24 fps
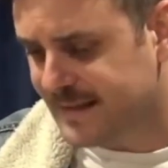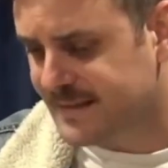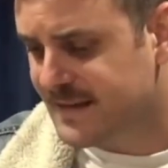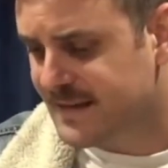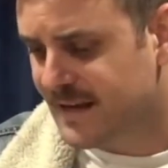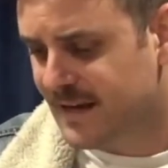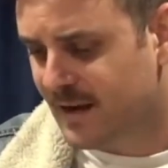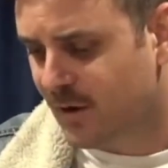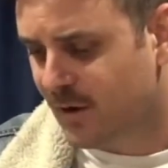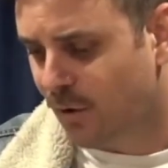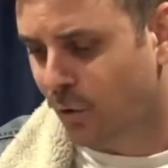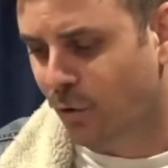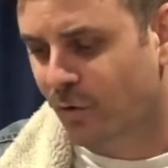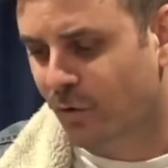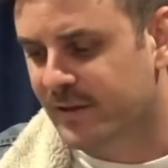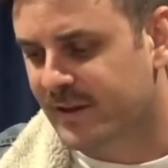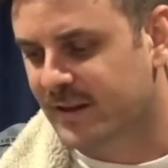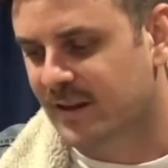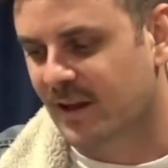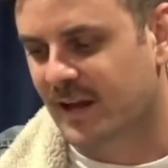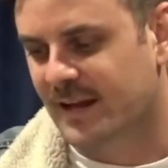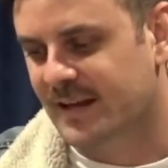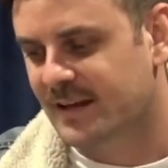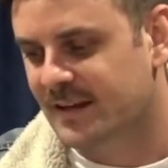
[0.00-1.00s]
all the
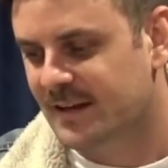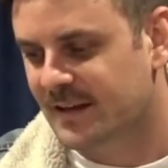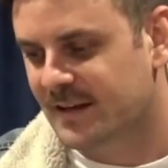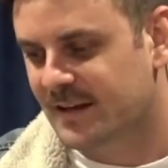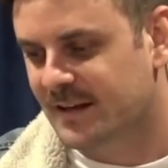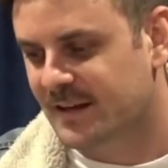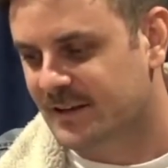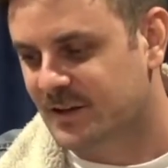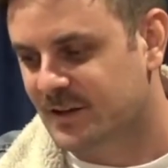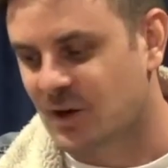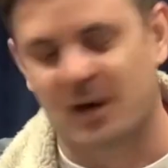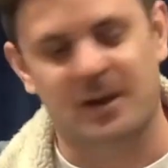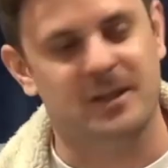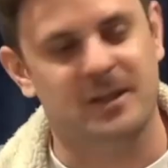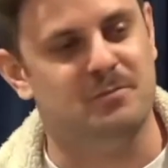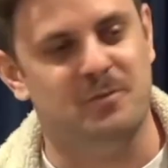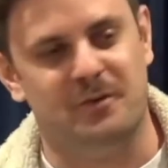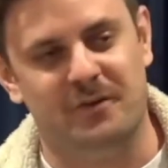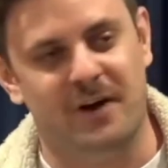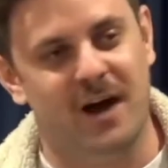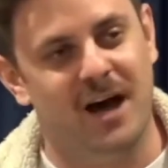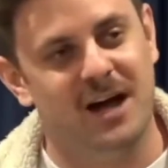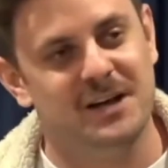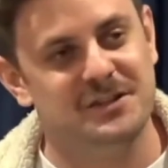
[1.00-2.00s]
kind of like
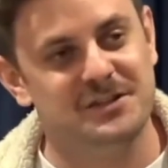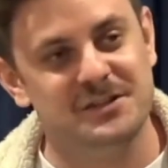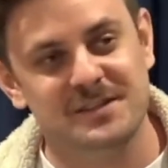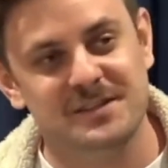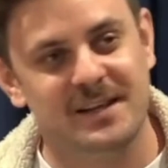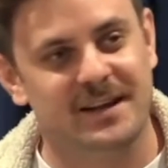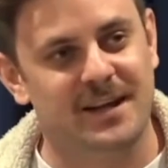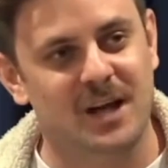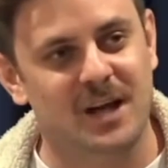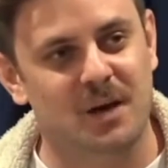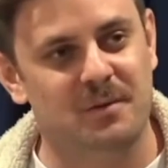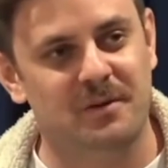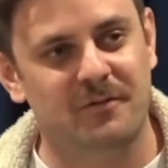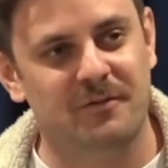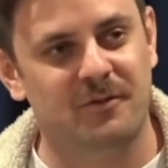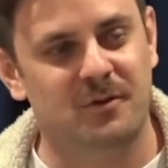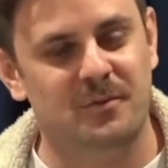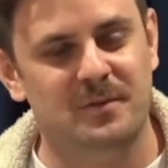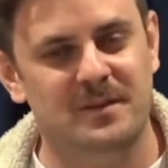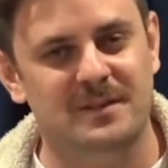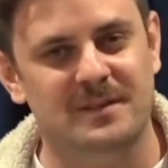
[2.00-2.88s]
mirages that are coming from it.